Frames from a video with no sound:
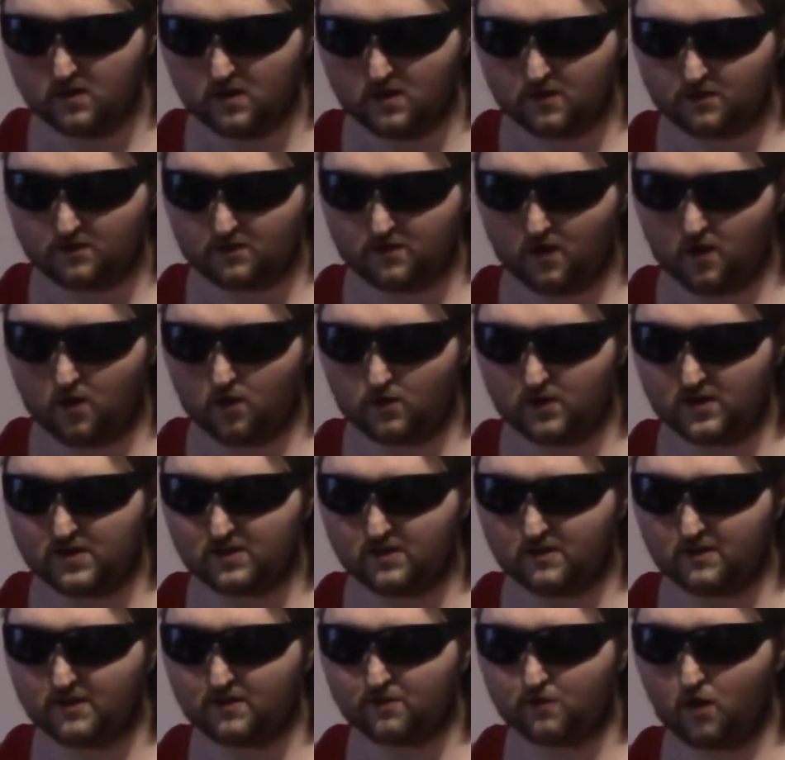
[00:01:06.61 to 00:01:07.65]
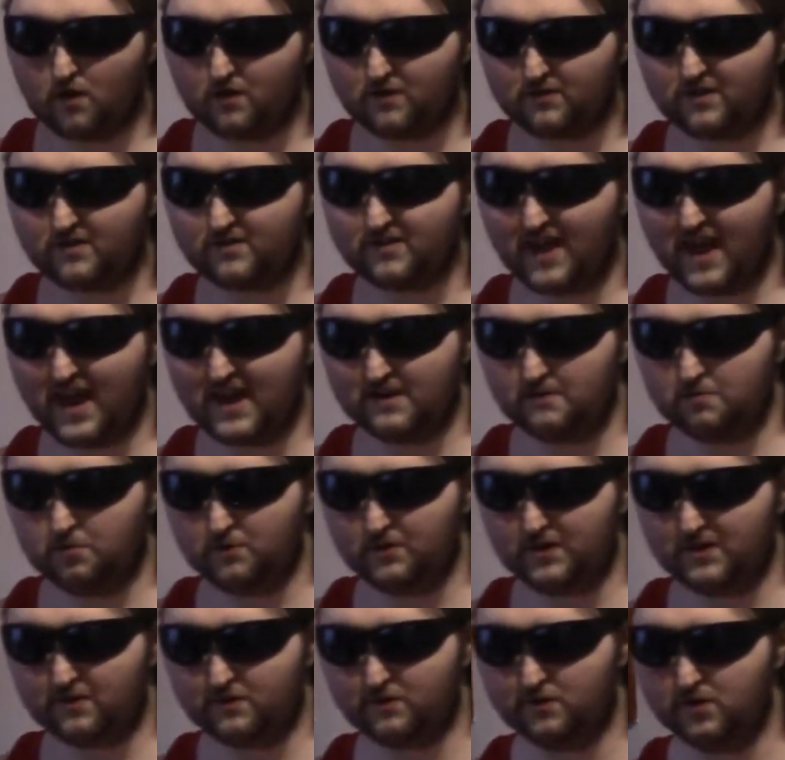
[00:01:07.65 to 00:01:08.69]
so as long as it's edible,
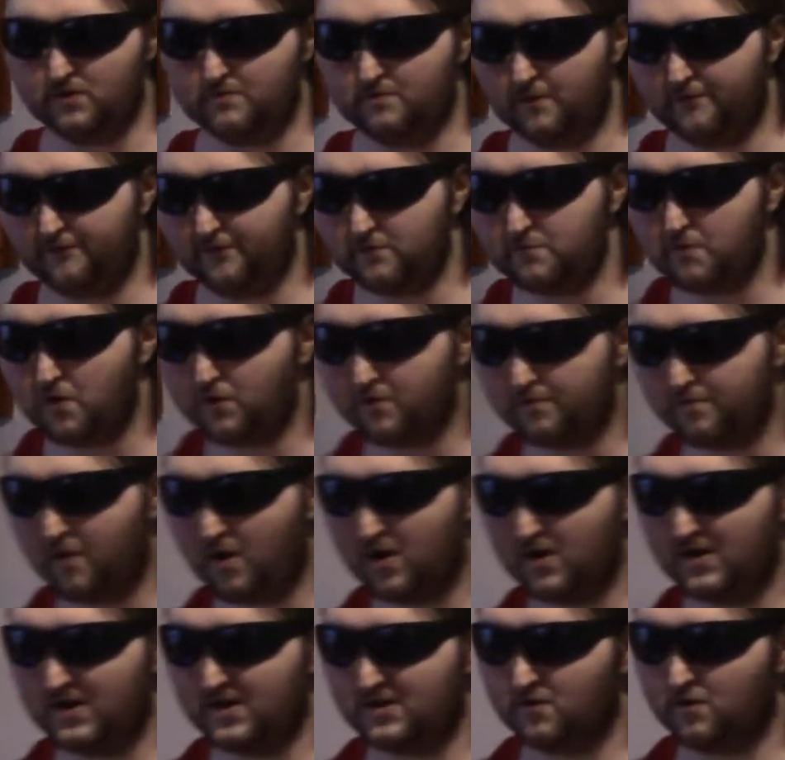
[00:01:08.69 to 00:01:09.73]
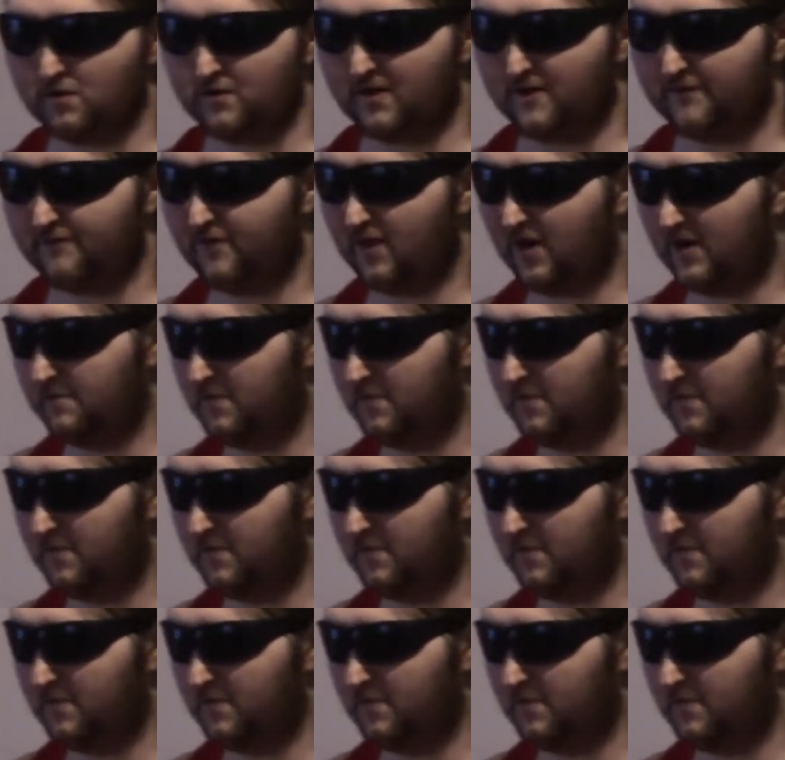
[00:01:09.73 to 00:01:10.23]
that's good. But for the most part, it turns out fine.